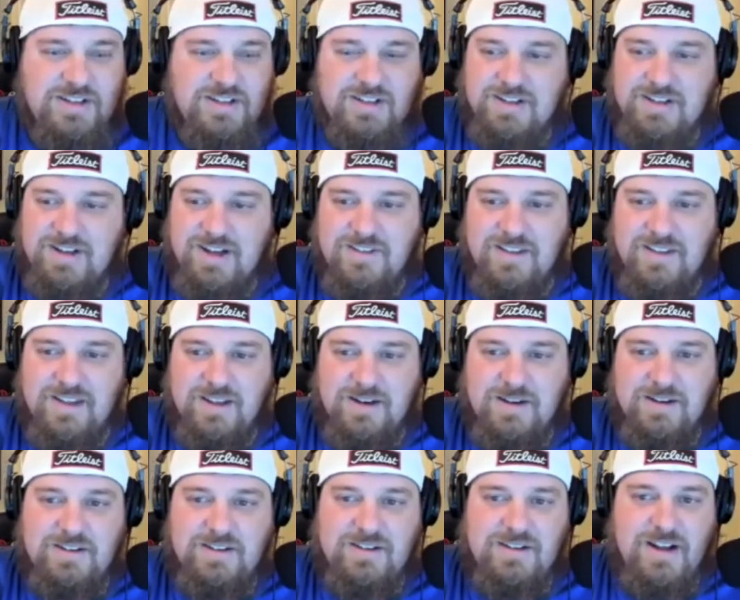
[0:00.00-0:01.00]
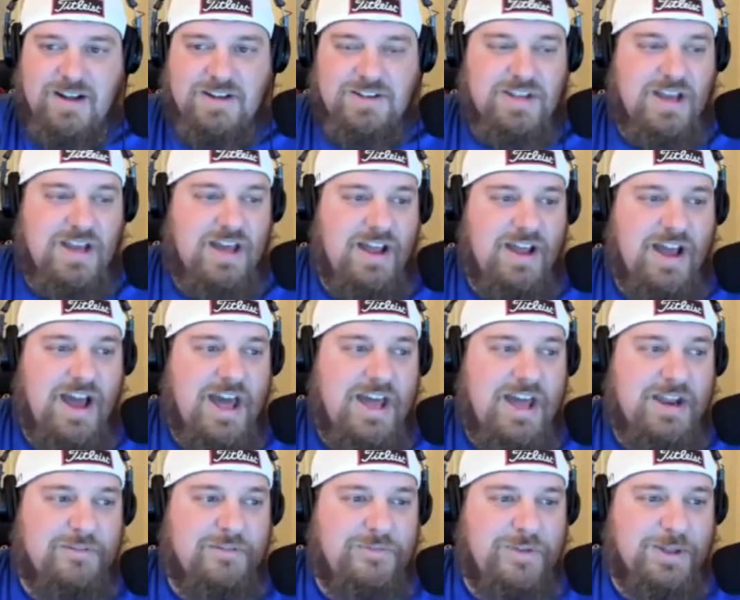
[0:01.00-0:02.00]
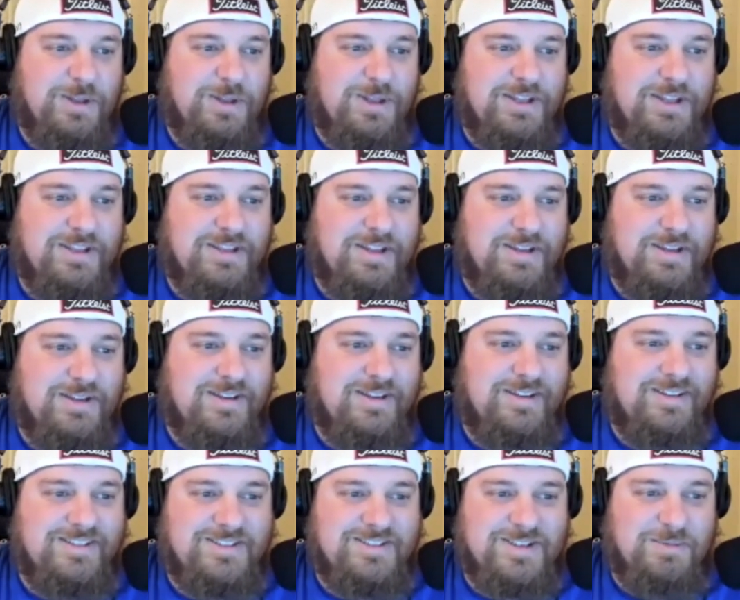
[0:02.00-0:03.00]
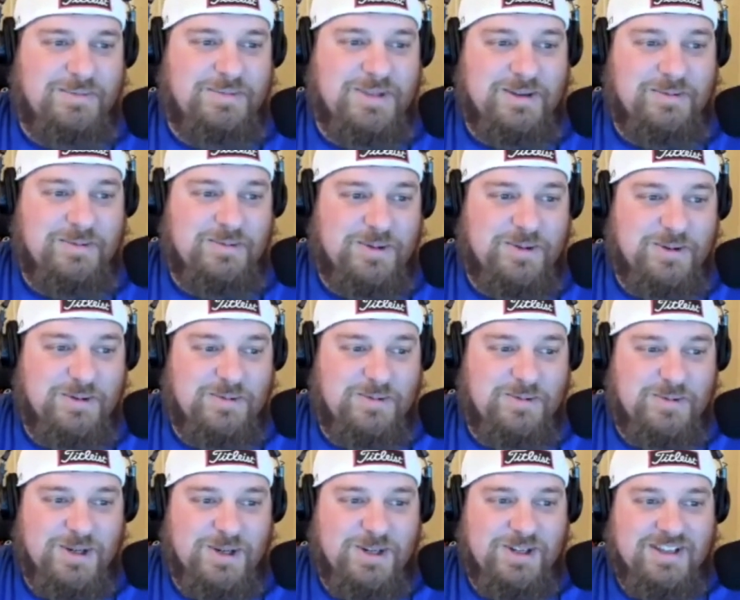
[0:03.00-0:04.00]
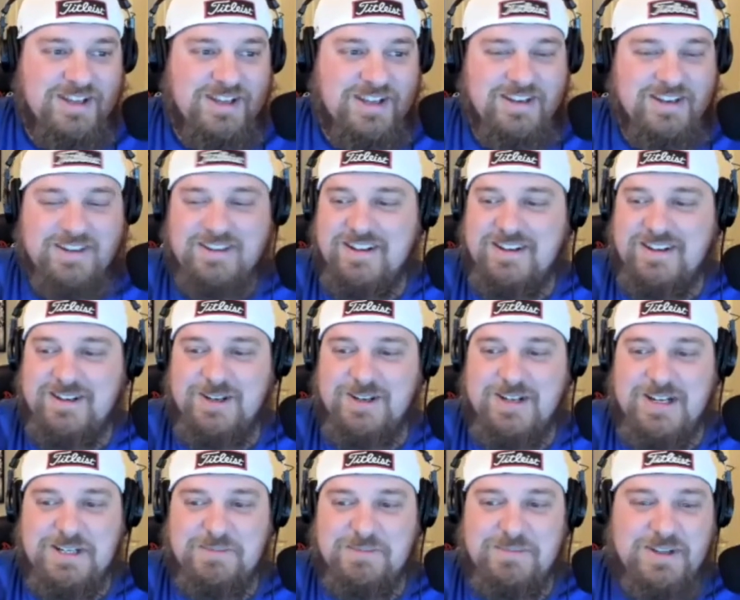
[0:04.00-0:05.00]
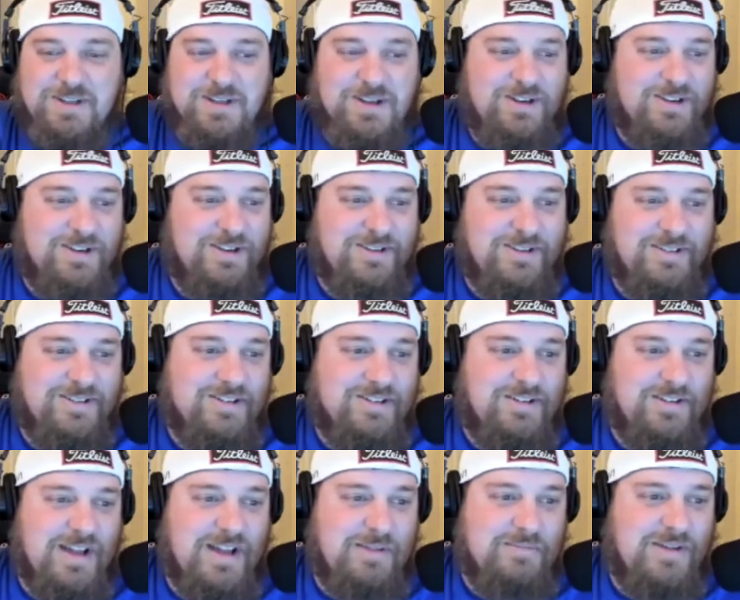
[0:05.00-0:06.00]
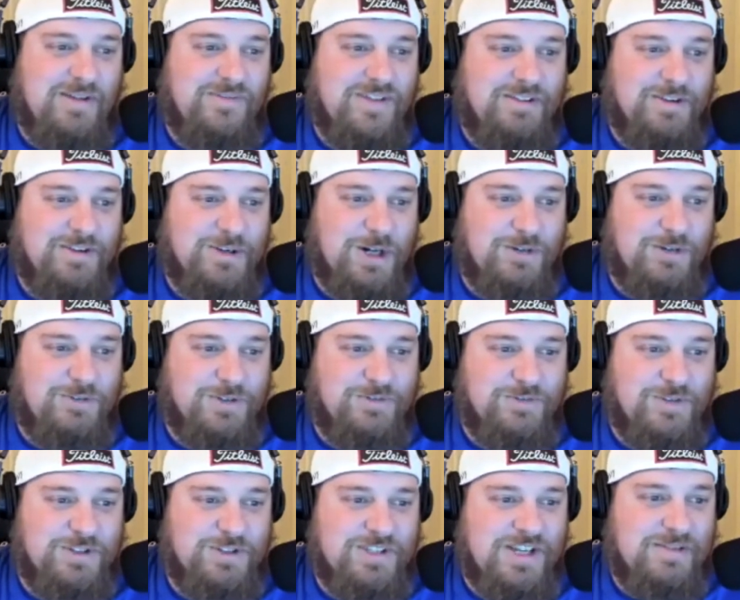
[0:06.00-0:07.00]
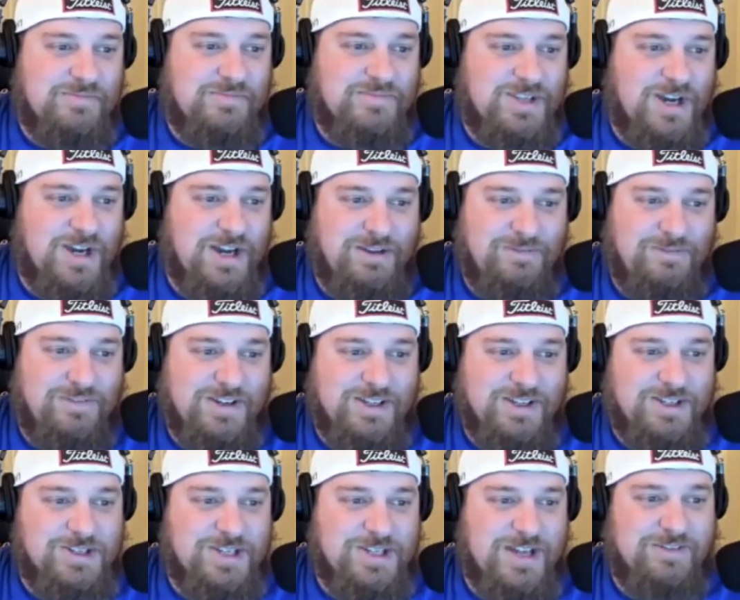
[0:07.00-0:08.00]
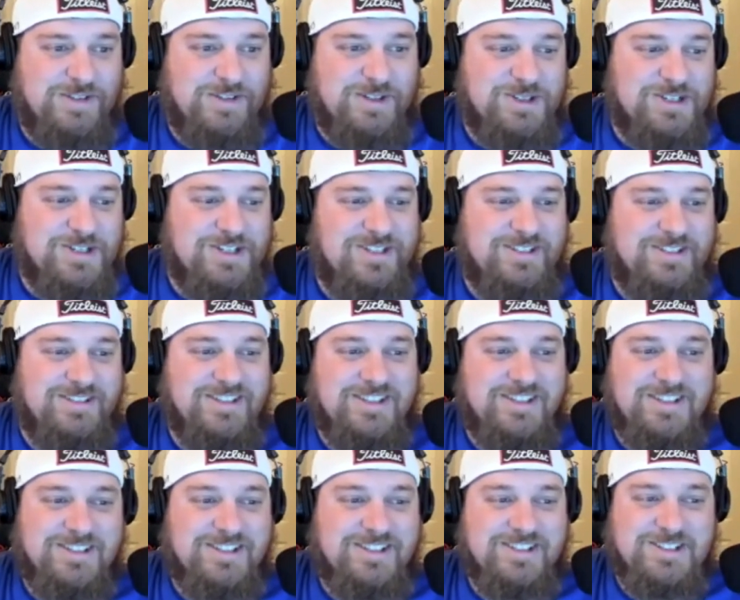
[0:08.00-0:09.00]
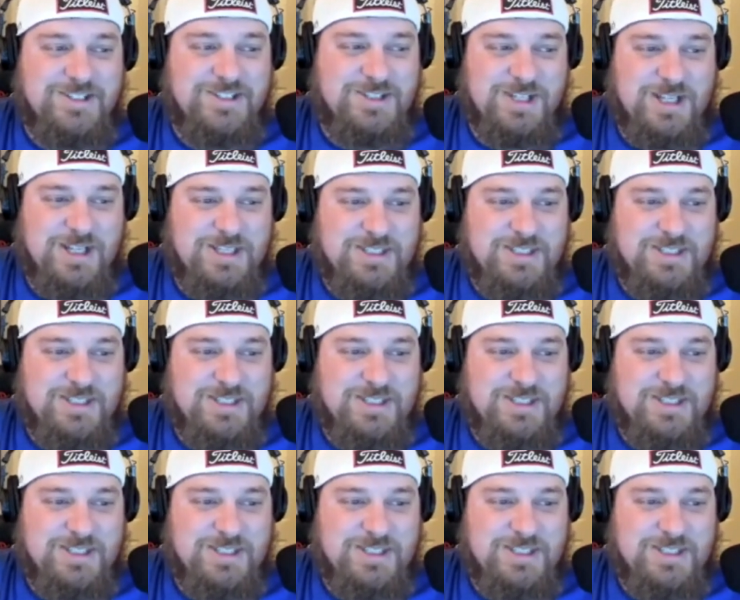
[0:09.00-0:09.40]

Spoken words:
And then I had a feeling something wouldn't work, and it turned out to be like my favorite golfer of all time, Scotty fucking Scheffler, just shits the